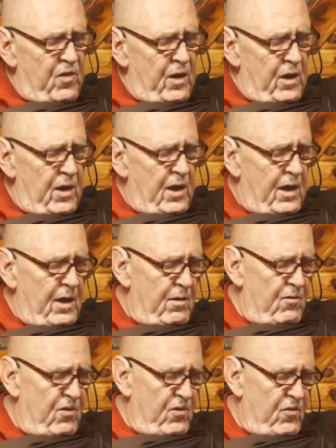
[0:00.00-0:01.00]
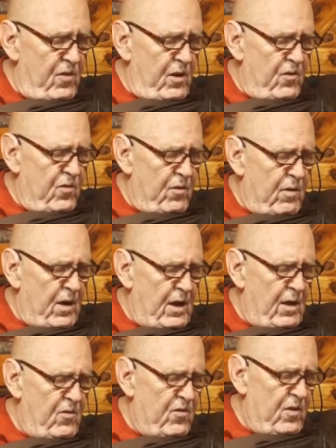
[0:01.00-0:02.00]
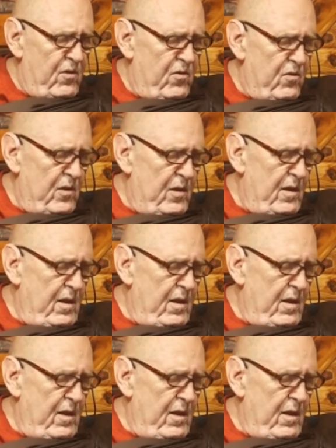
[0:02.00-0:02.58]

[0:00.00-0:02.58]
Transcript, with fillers: tongue consciousness arises.